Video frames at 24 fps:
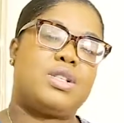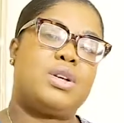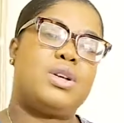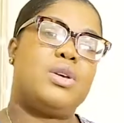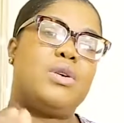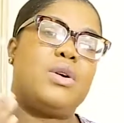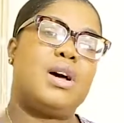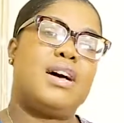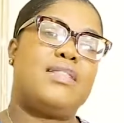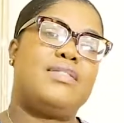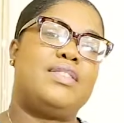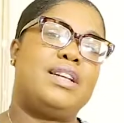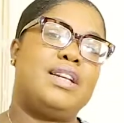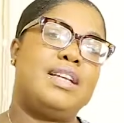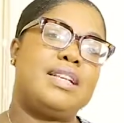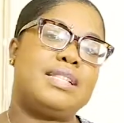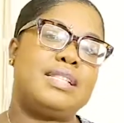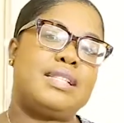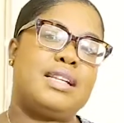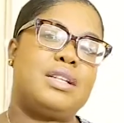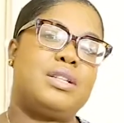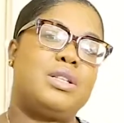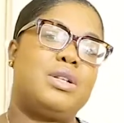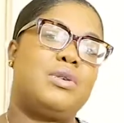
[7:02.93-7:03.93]
So you have
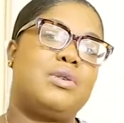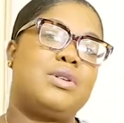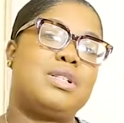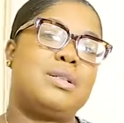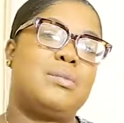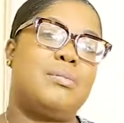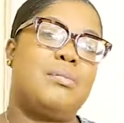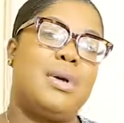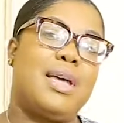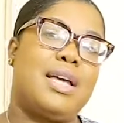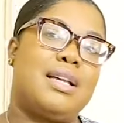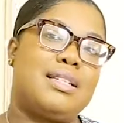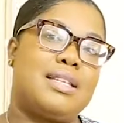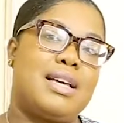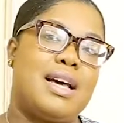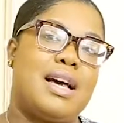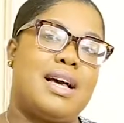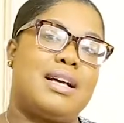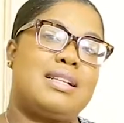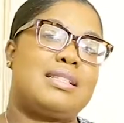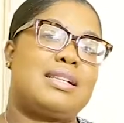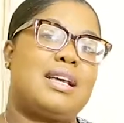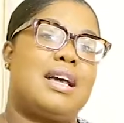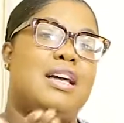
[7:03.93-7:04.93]
listed those big
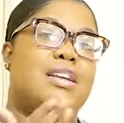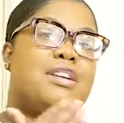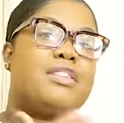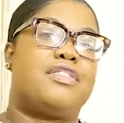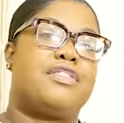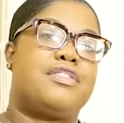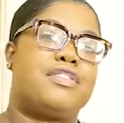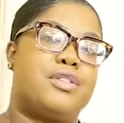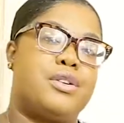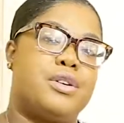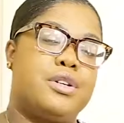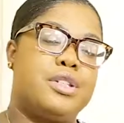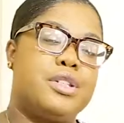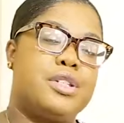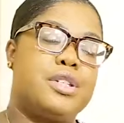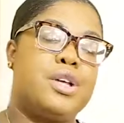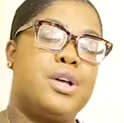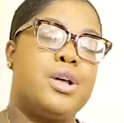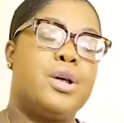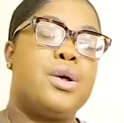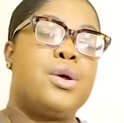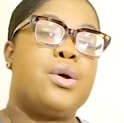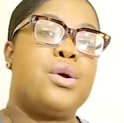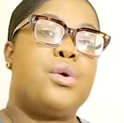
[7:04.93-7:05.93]
tasks at the front
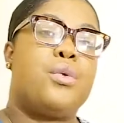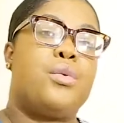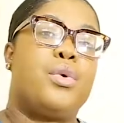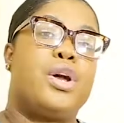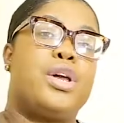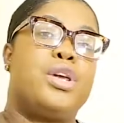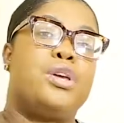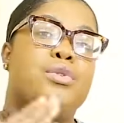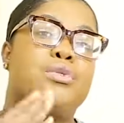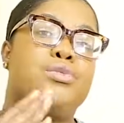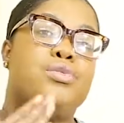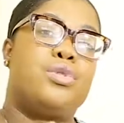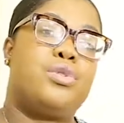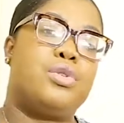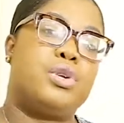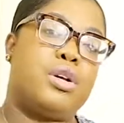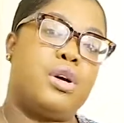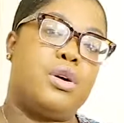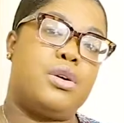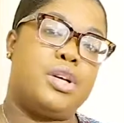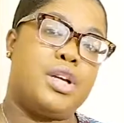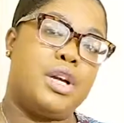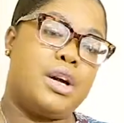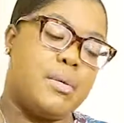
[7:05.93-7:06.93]
where you wrote
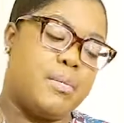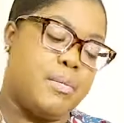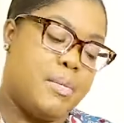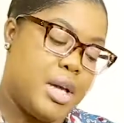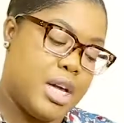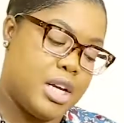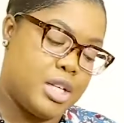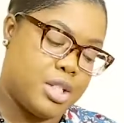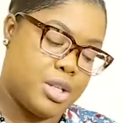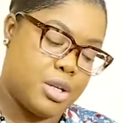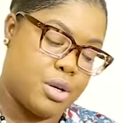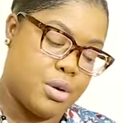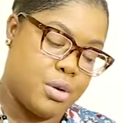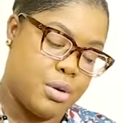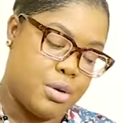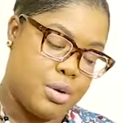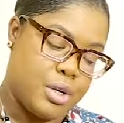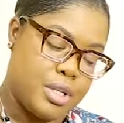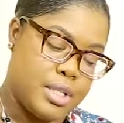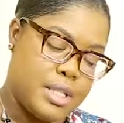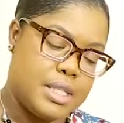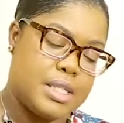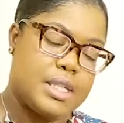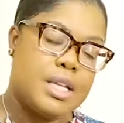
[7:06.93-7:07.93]
down your major
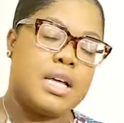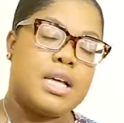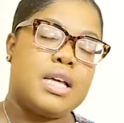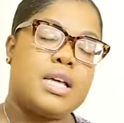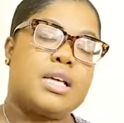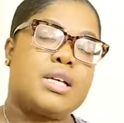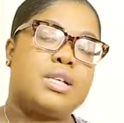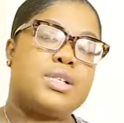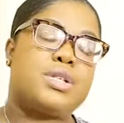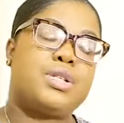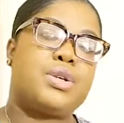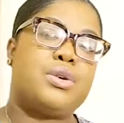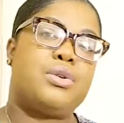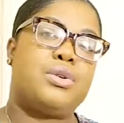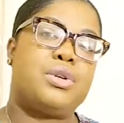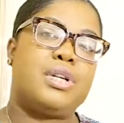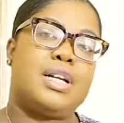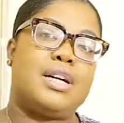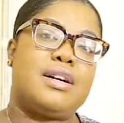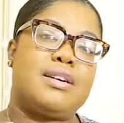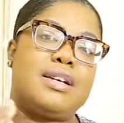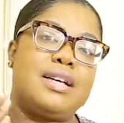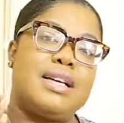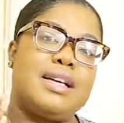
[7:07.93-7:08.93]
goals. So
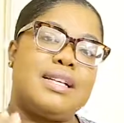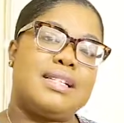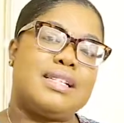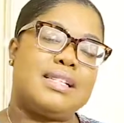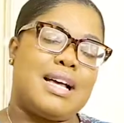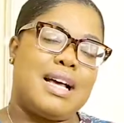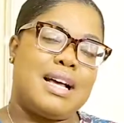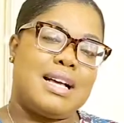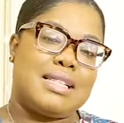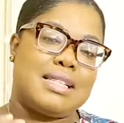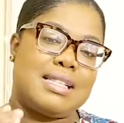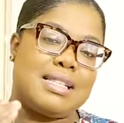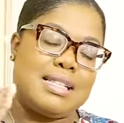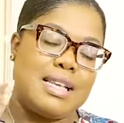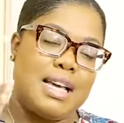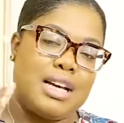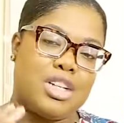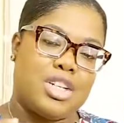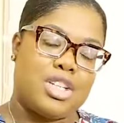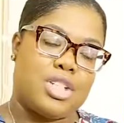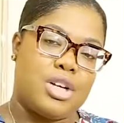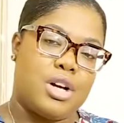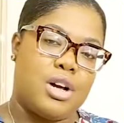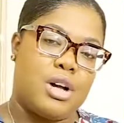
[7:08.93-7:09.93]
there is a
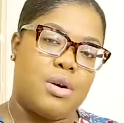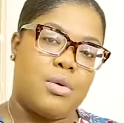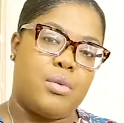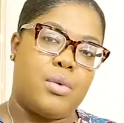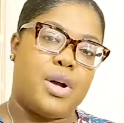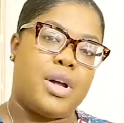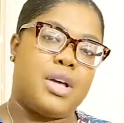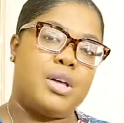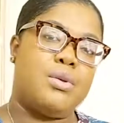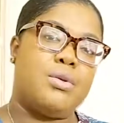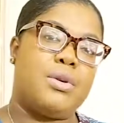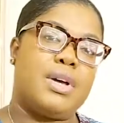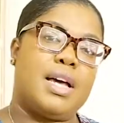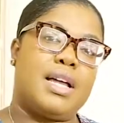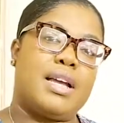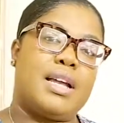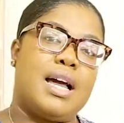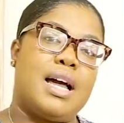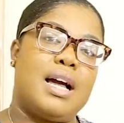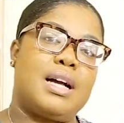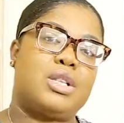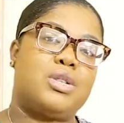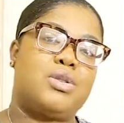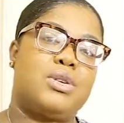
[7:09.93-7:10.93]
section where you can
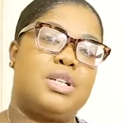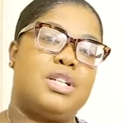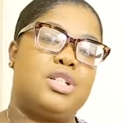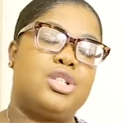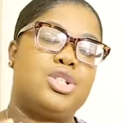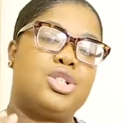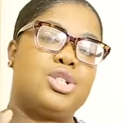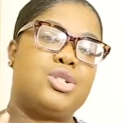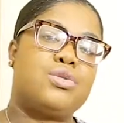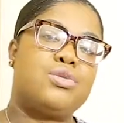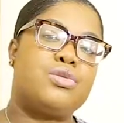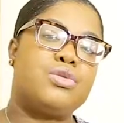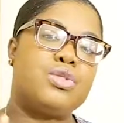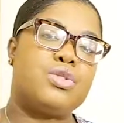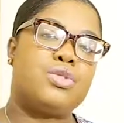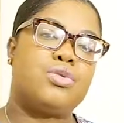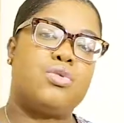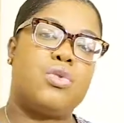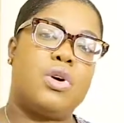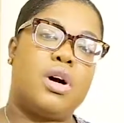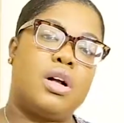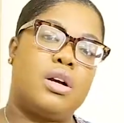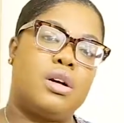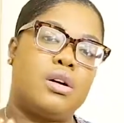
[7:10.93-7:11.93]
actually
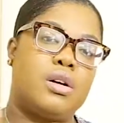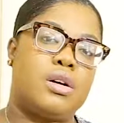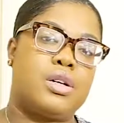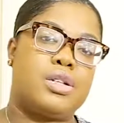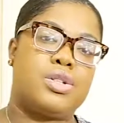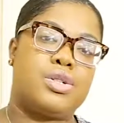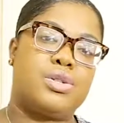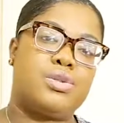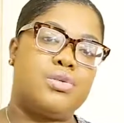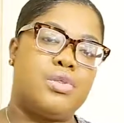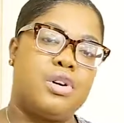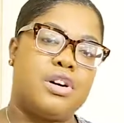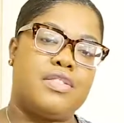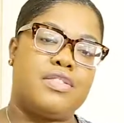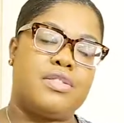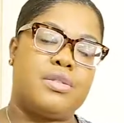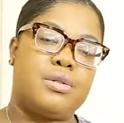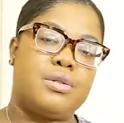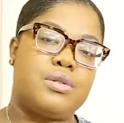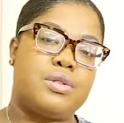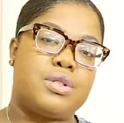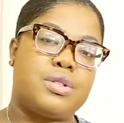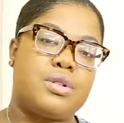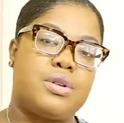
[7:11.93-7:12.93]
choose one or two of
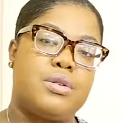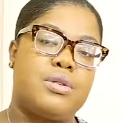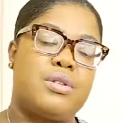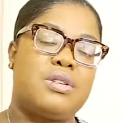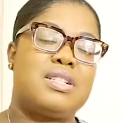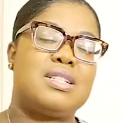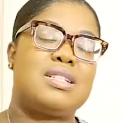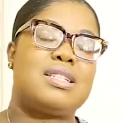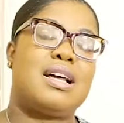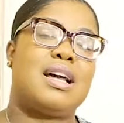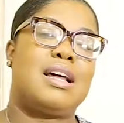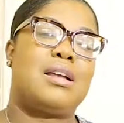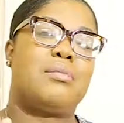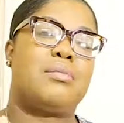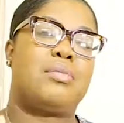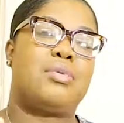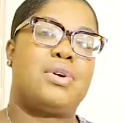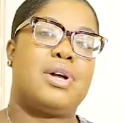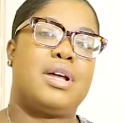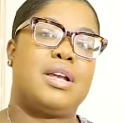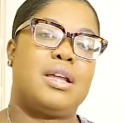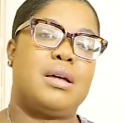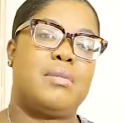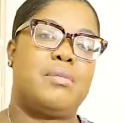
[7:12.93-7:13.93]
those goals and
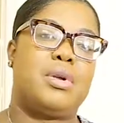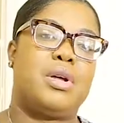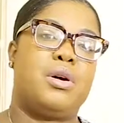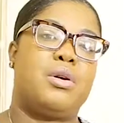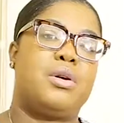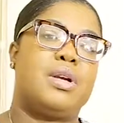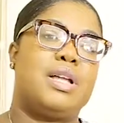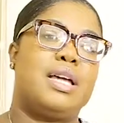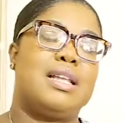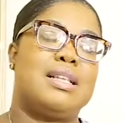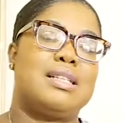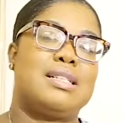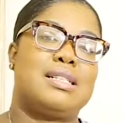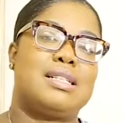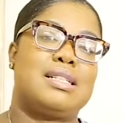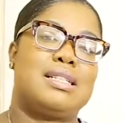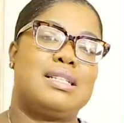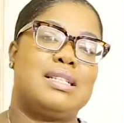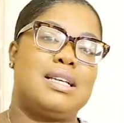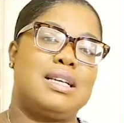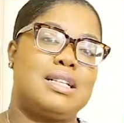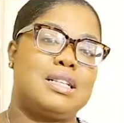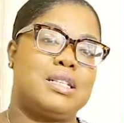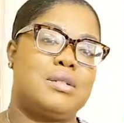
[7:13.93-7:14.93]
break them down into
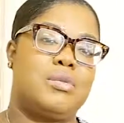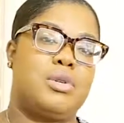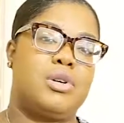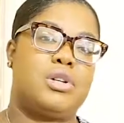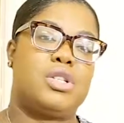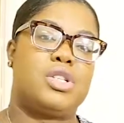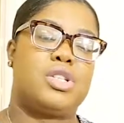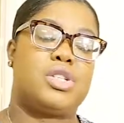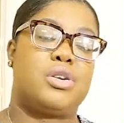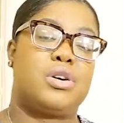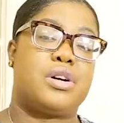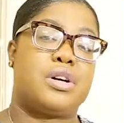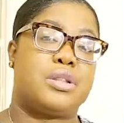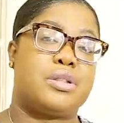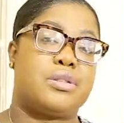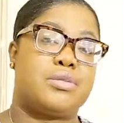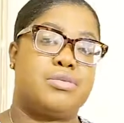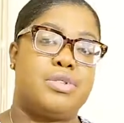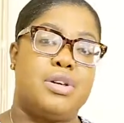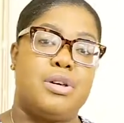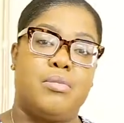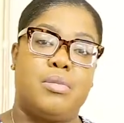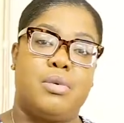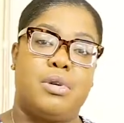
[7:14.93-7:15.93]
6 months or
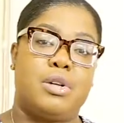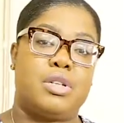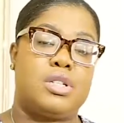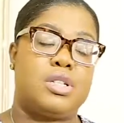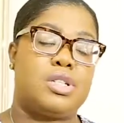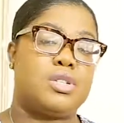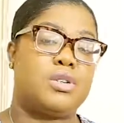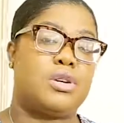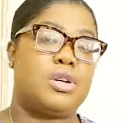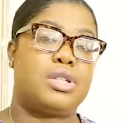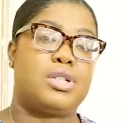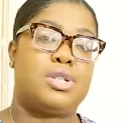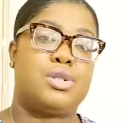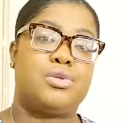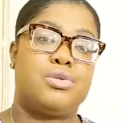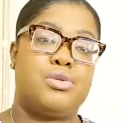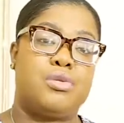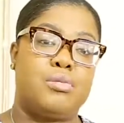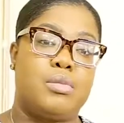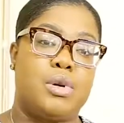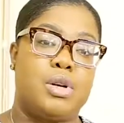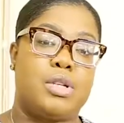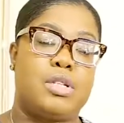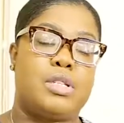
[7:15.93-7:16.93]
3 months or
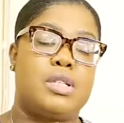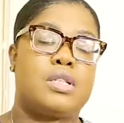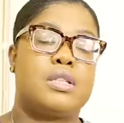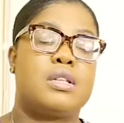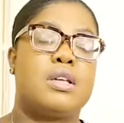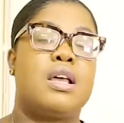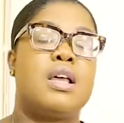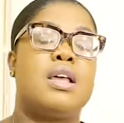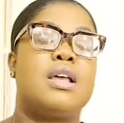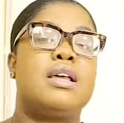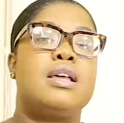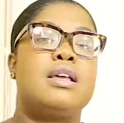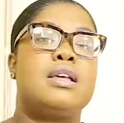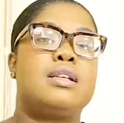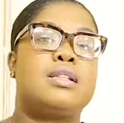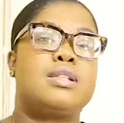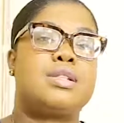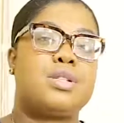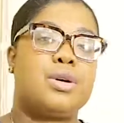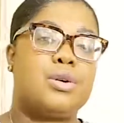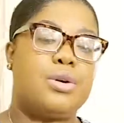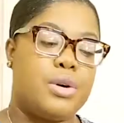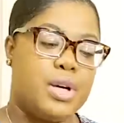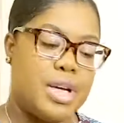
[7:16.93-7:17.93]
2 months.
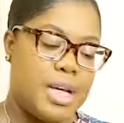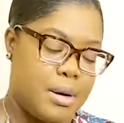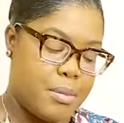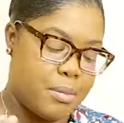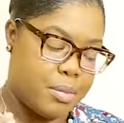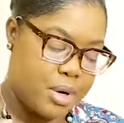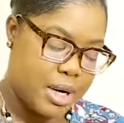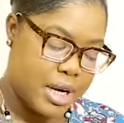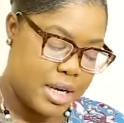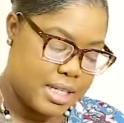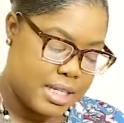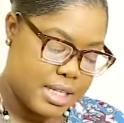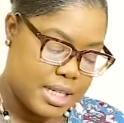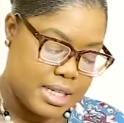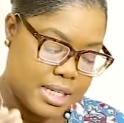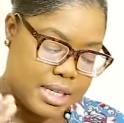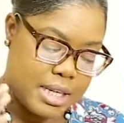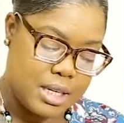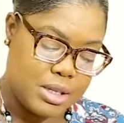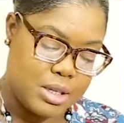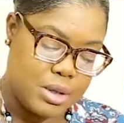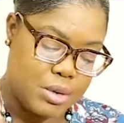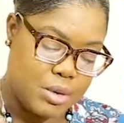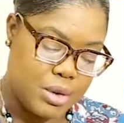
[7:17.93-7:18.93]
So it
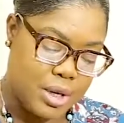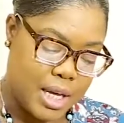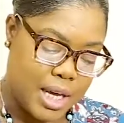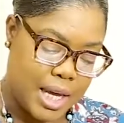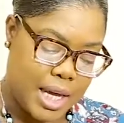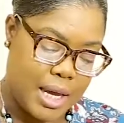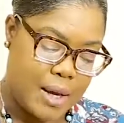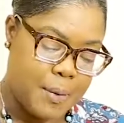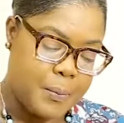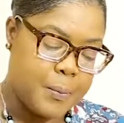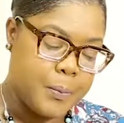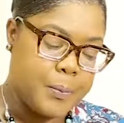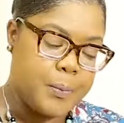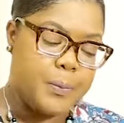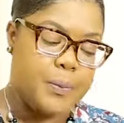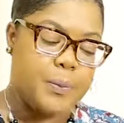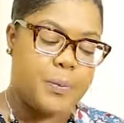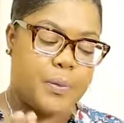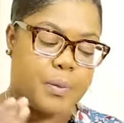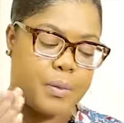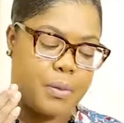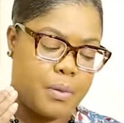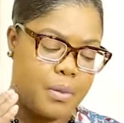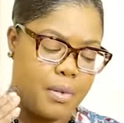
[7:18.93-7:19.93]
says, okay,
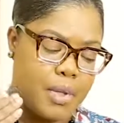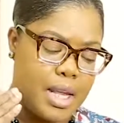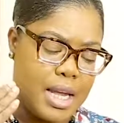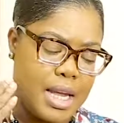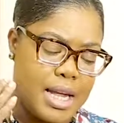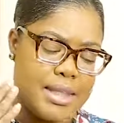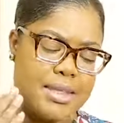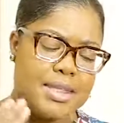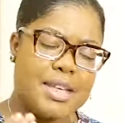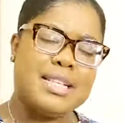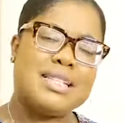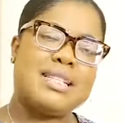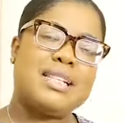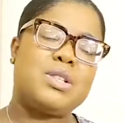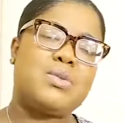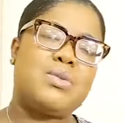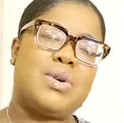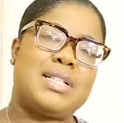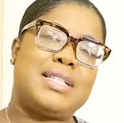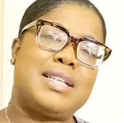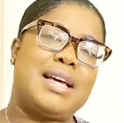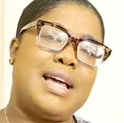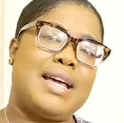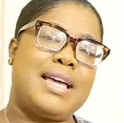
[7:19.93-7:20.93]
this is
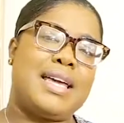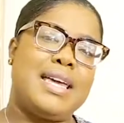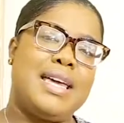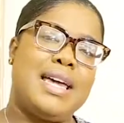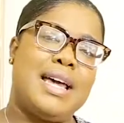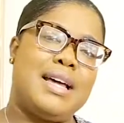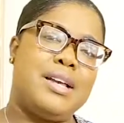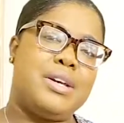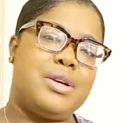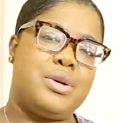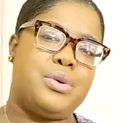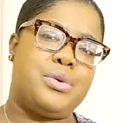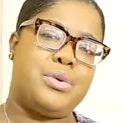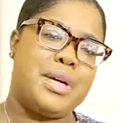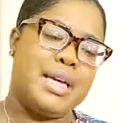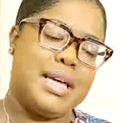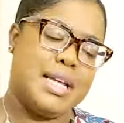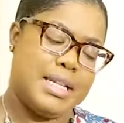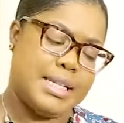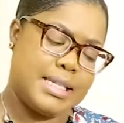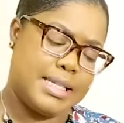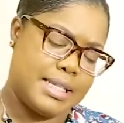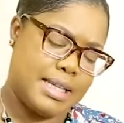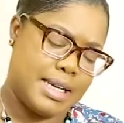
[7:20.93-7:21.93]
what I can do
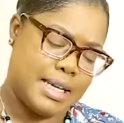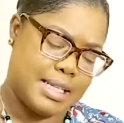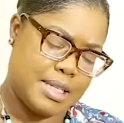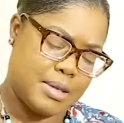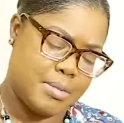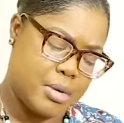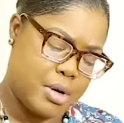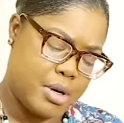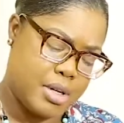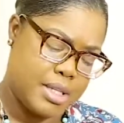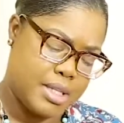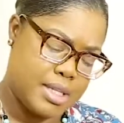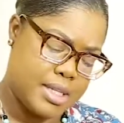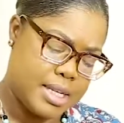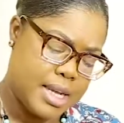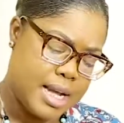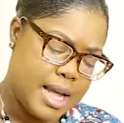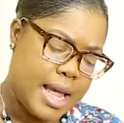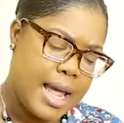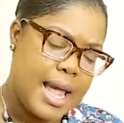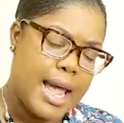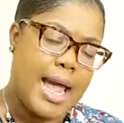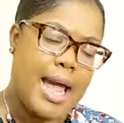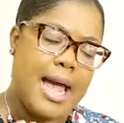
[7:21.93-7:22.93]
in 6
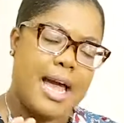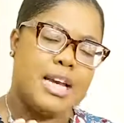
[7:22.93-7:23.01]
months.